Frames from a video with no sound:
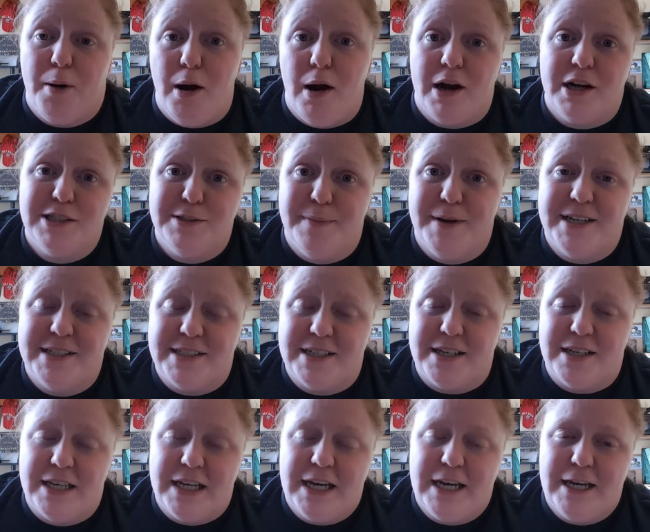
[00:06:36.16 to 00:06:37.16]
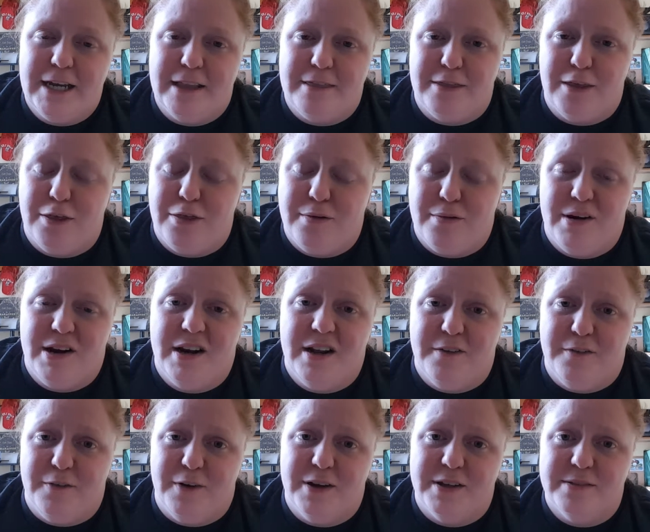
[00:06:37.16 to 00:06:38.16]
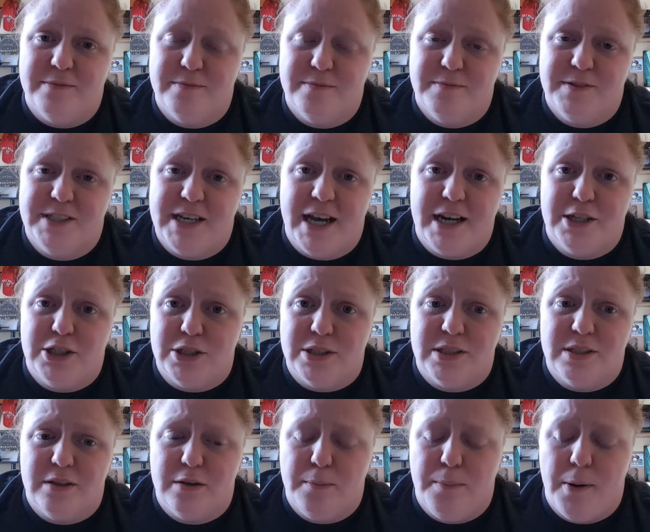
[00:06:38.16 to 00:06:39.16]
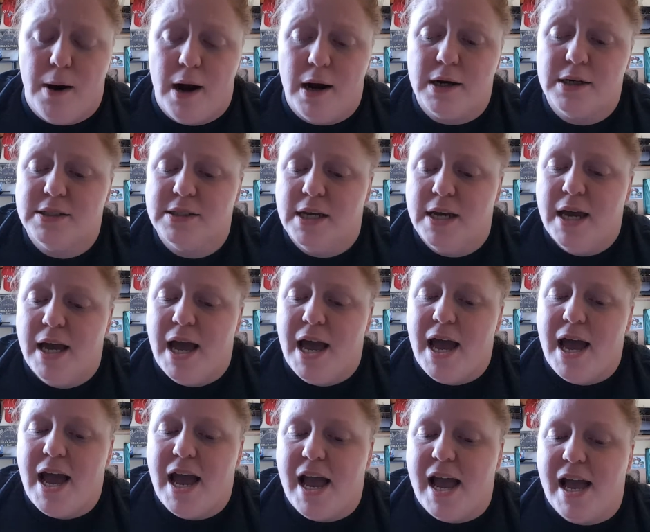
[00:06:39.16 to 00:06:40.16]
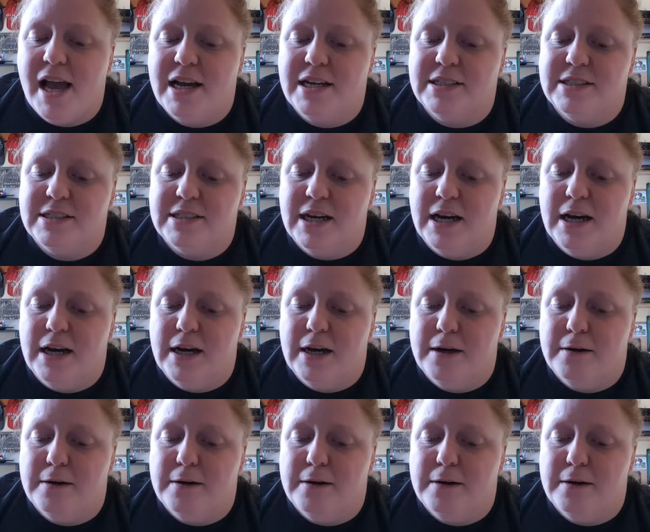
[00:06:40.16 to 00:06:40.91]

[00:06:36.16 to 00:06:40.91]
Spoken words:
parks, basically, at the 3 different sections of the parks, and